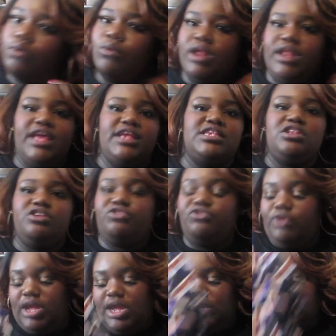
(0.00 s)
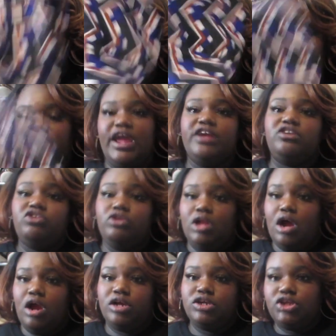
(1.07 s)
1X to 3Xs, or extra
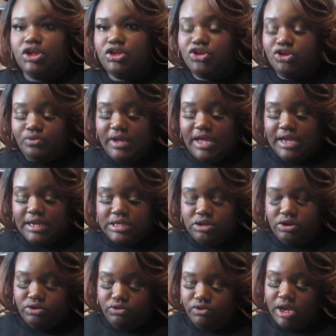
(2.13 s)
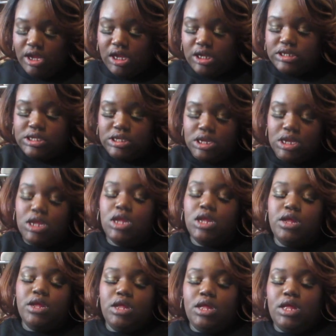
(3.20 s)
large to 2X or 3X.
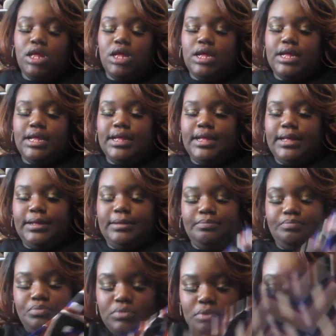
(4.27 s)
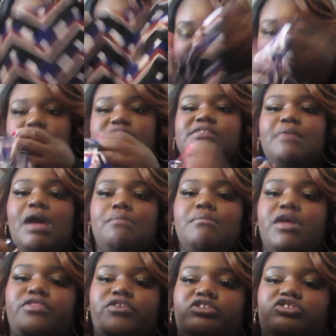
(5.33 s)
Now, this is my
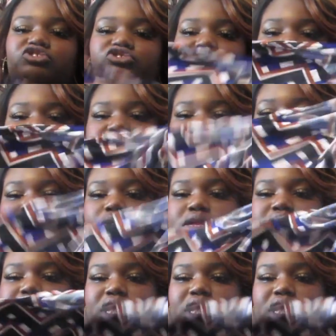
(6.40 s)
mother's dress, once